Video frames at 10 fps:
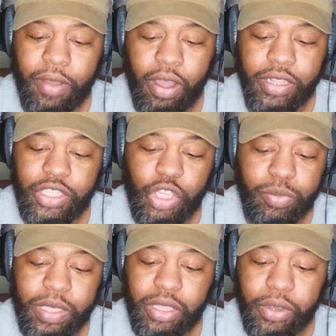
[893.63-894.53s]

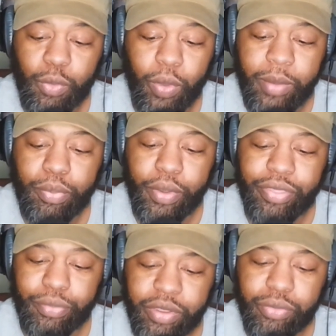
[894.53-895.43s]

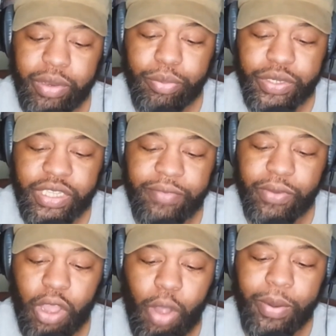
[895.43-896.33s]
31.33%
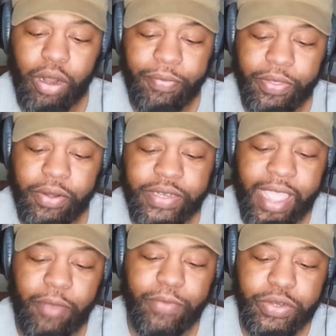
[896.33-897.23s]
for Auburn on third
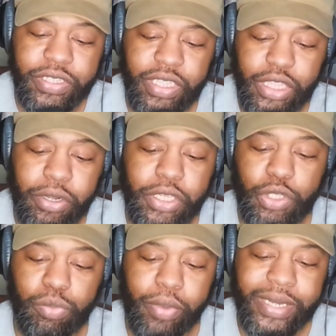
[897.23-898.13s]
down versus the
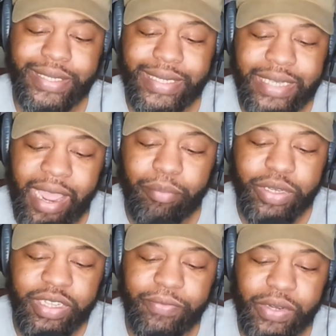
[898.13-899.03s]

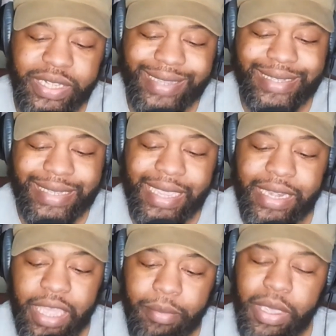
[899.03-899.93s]
32.69% for Texas
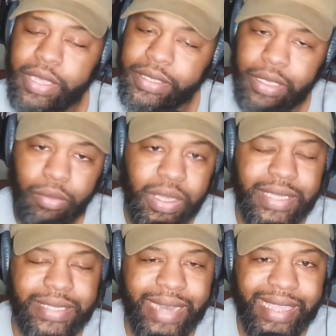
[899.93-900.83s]
A&M. So
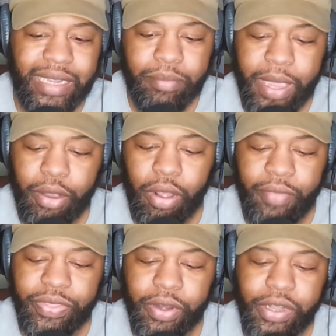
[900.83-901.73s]
slightly better on
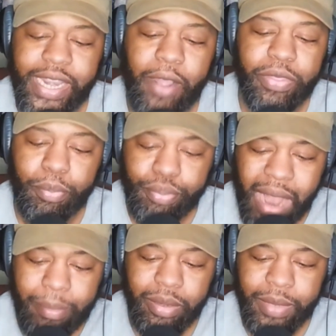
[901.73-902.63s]
third down. The
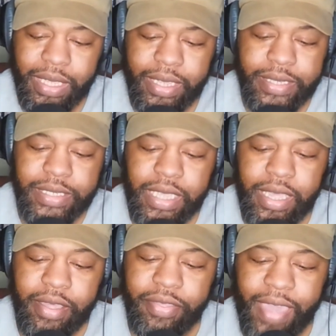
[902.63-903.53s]
problem is
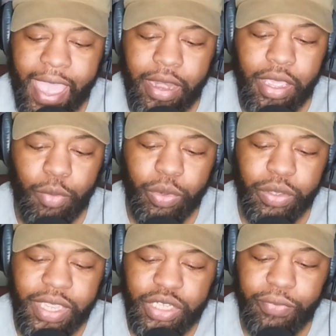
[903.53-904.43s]
that when you
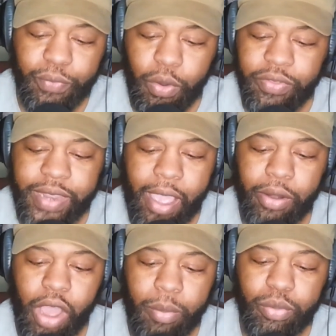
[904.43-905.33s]
get to fourth down,
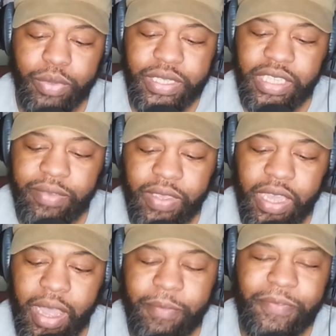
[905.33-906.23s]
Auburn was giving
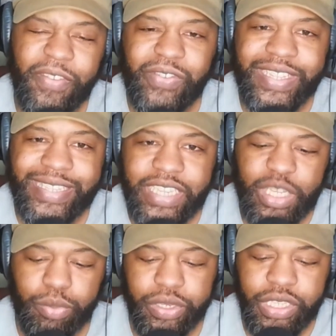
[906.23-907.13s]
up
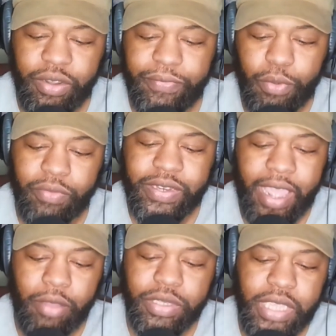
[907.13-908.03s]
56% of fourth
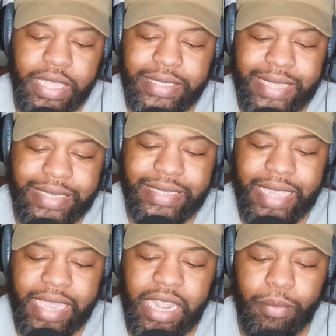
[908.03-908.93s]
downs. Texas
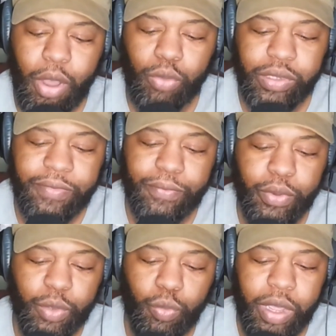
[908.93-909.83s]
A&M only
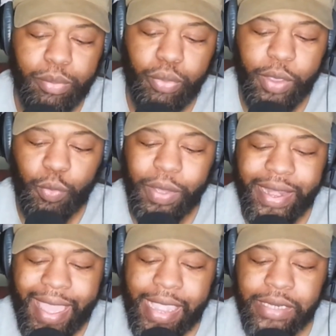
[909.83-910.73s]

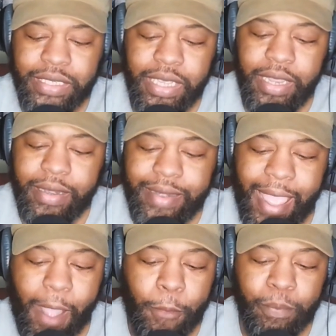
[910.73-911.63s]
41.18.
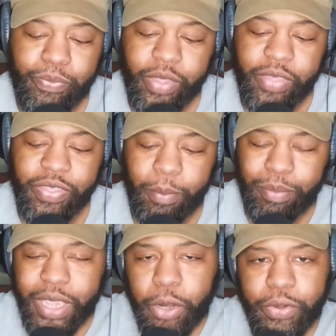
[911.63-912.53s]
Now, the
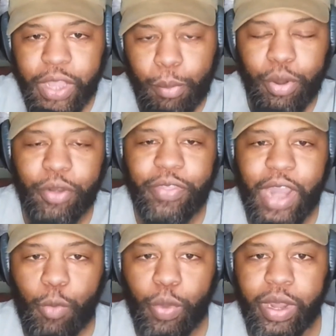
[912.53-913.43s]
bigger number that
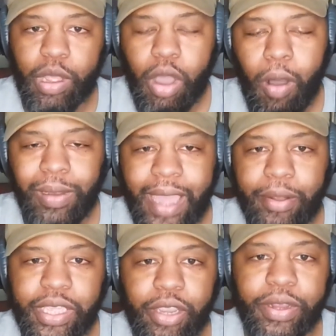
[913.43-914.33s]
I want to call out
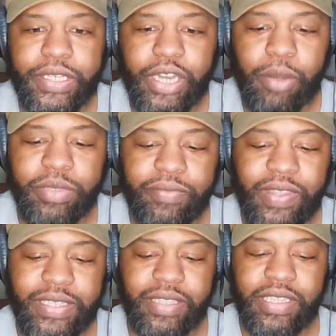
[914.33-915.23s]
here in terms of
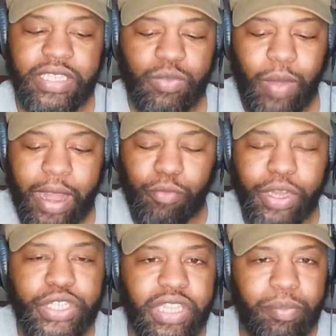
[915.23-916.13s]
this, and this is why
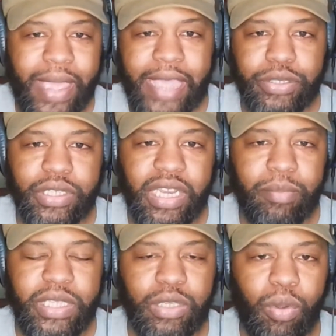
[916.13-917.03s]
rushing the passer is going to
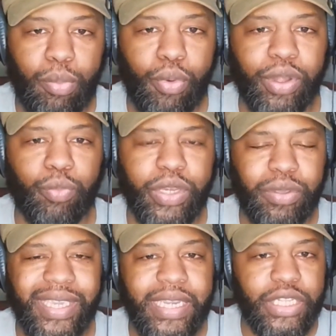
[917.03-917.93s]
be so important when you
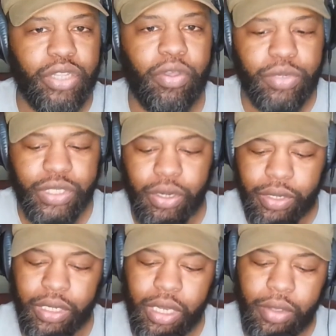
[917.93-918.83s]
get into those third
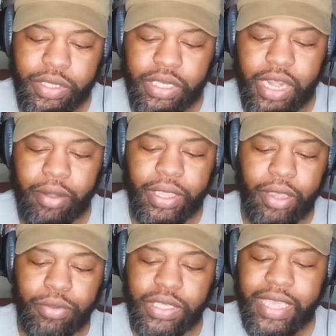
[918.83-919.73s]
and long
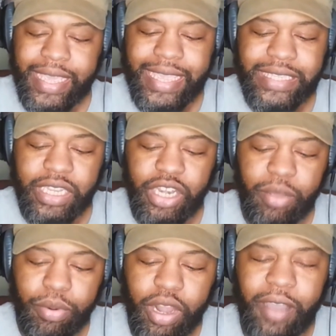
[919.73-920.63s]
scenarios, is the
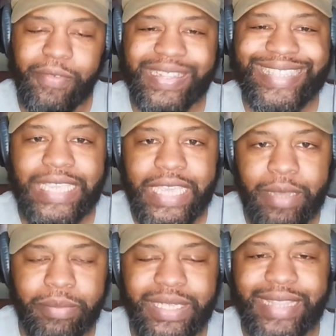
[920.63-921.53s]
number of
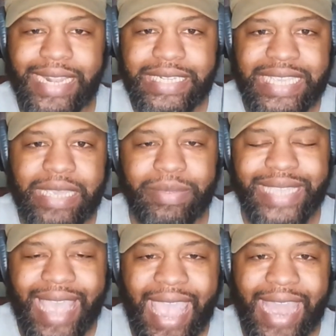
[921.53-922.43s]
attempts that teams
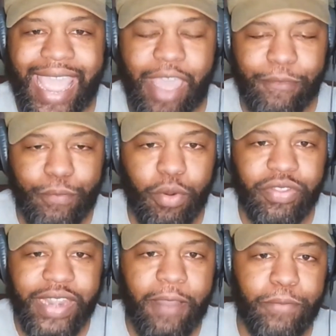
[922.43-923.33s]
had at fourth
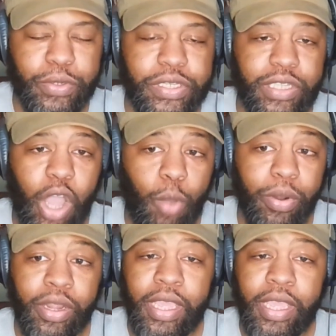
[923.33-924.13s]
down versus Auburn.